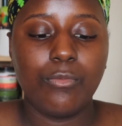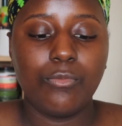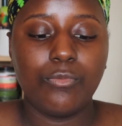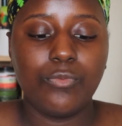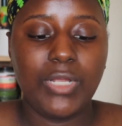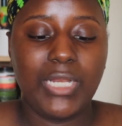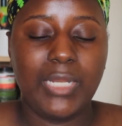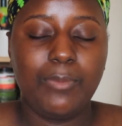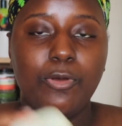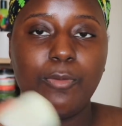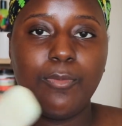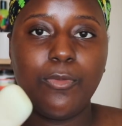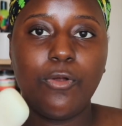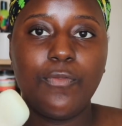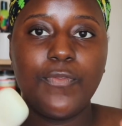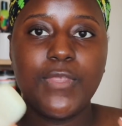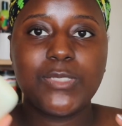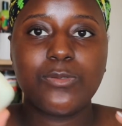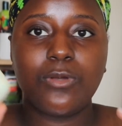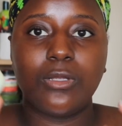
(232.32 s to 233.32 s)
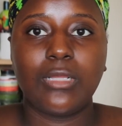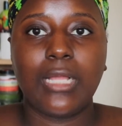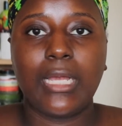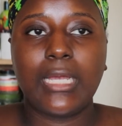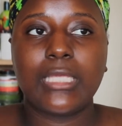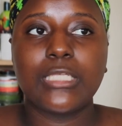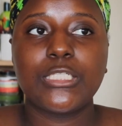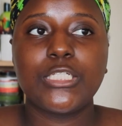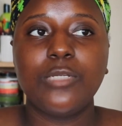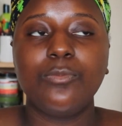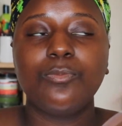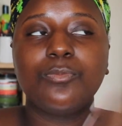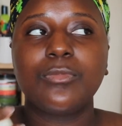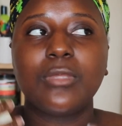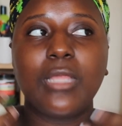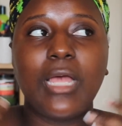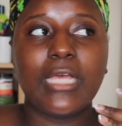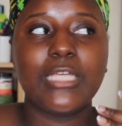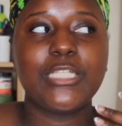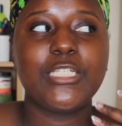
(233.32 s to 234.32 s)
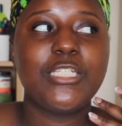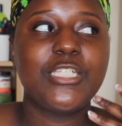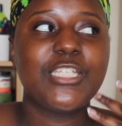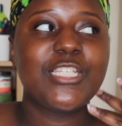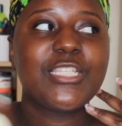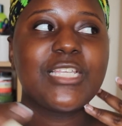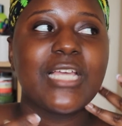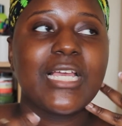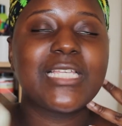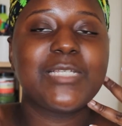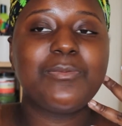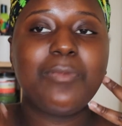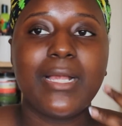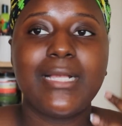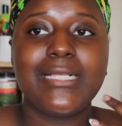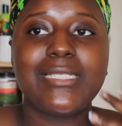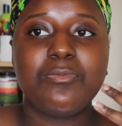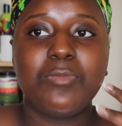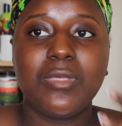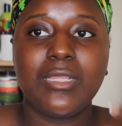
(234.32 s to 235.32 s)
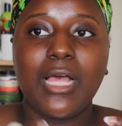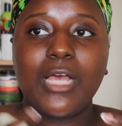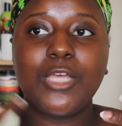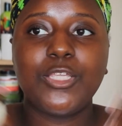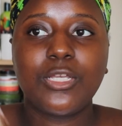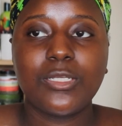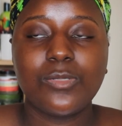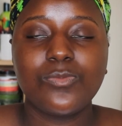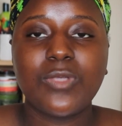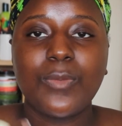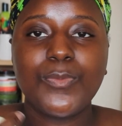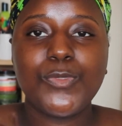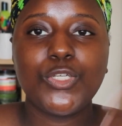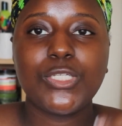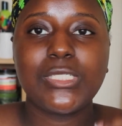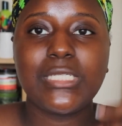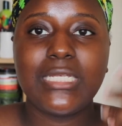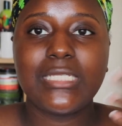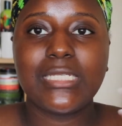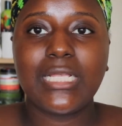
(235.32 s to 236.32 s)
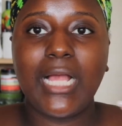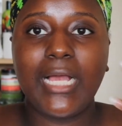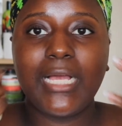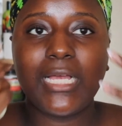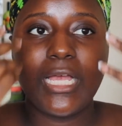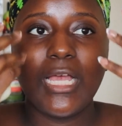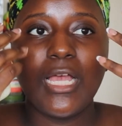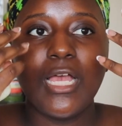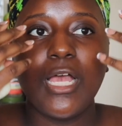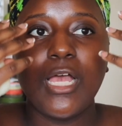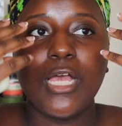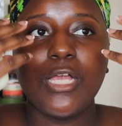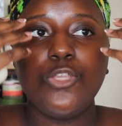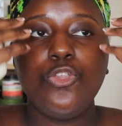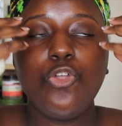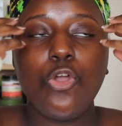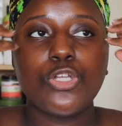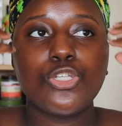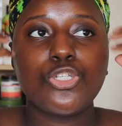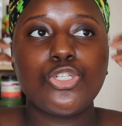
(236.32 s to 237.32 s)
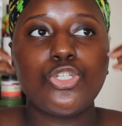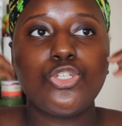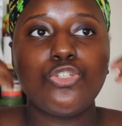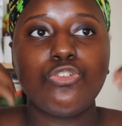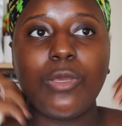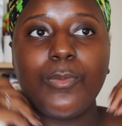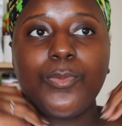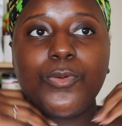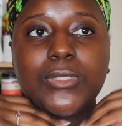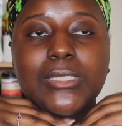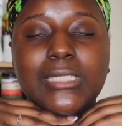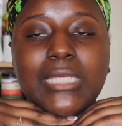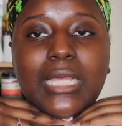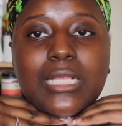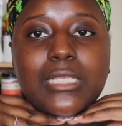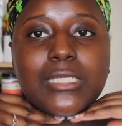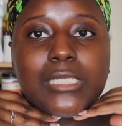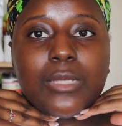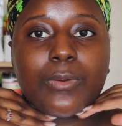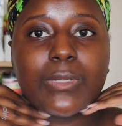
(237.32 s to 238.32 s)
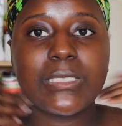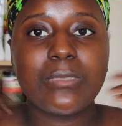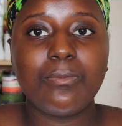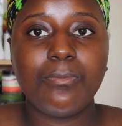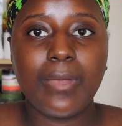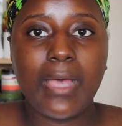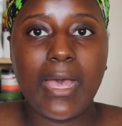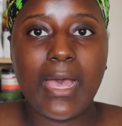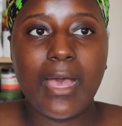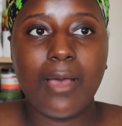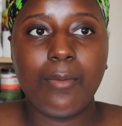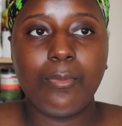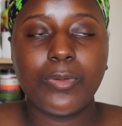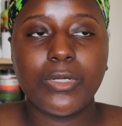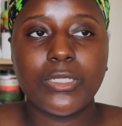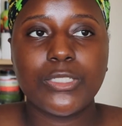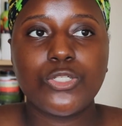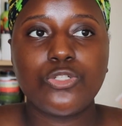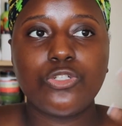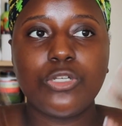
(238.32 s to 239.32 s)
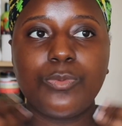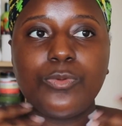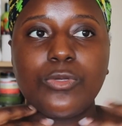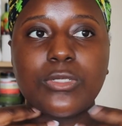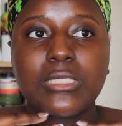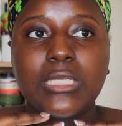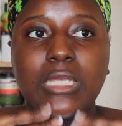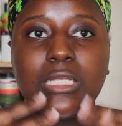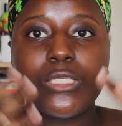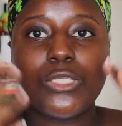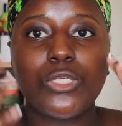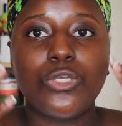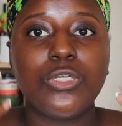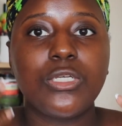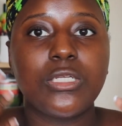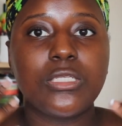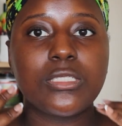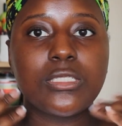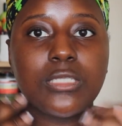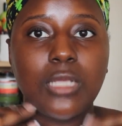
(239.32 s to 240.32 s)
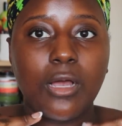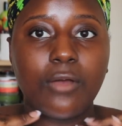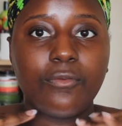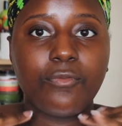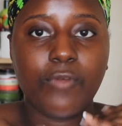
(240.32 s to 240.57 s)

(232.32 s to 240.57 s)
really put me on this one. Like, she just explained to me that sometimes you just need to like not strip your skin so it's bare, but strip your skin so you can start